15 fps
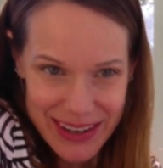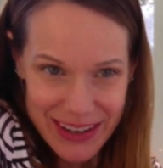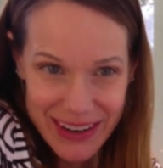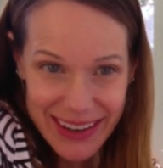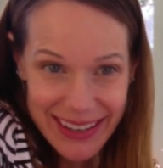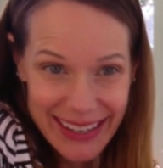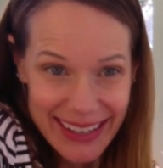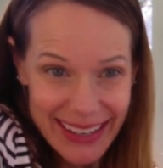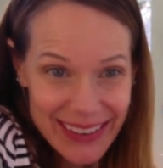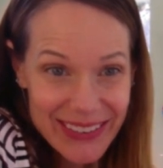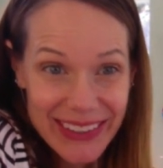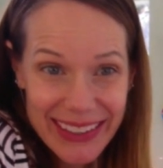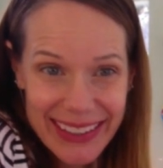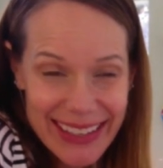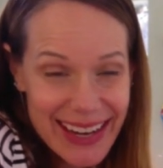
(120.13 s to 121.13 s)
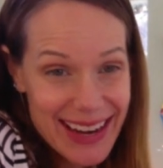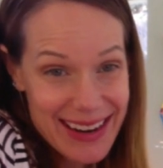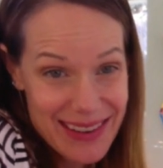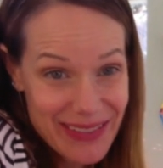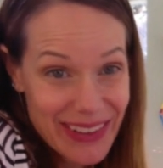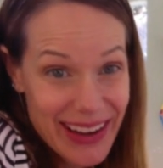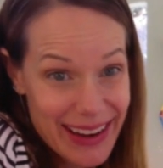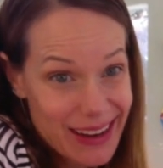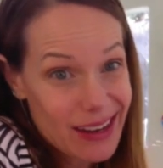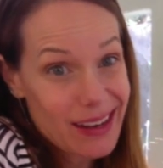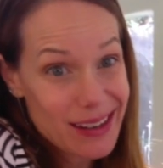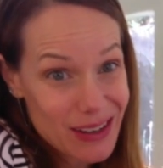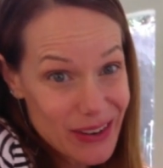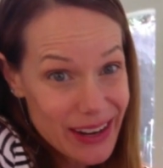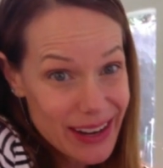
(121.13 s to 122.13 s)
You're going to get really kind of like
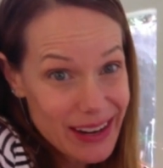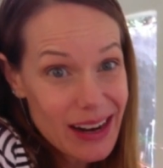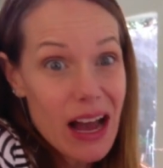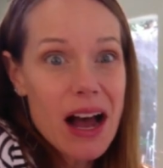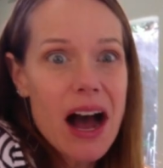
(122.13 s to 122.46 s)
into it.